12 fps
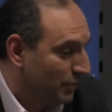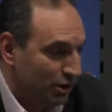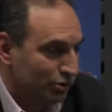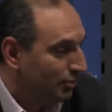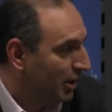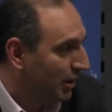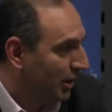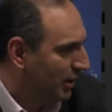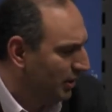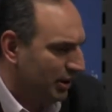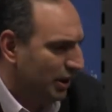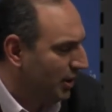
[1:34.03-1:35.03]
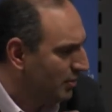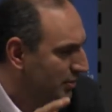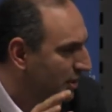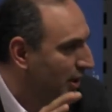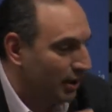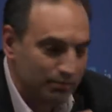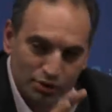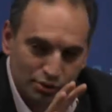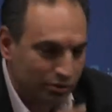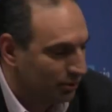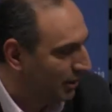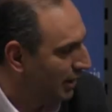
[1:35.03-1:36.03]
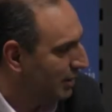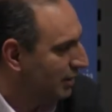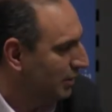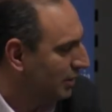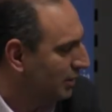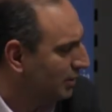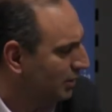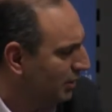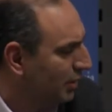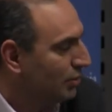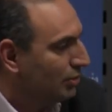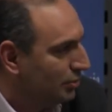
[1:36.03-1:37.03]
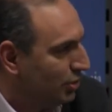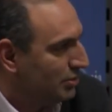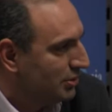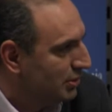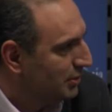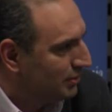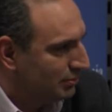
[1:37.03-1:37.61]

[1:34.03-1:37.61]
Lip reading: in Romania, and I'm sure that in almost